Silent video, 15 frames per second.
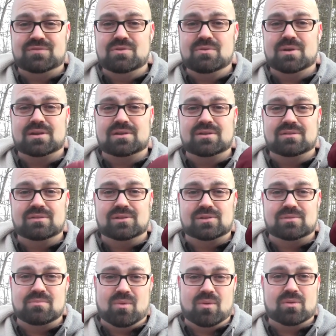If you want to
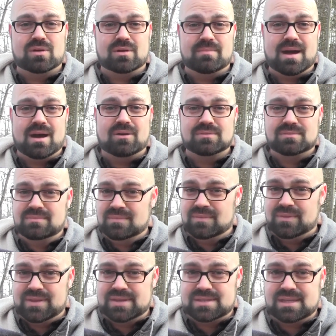learn more about
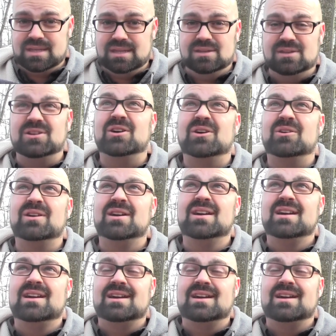this ENO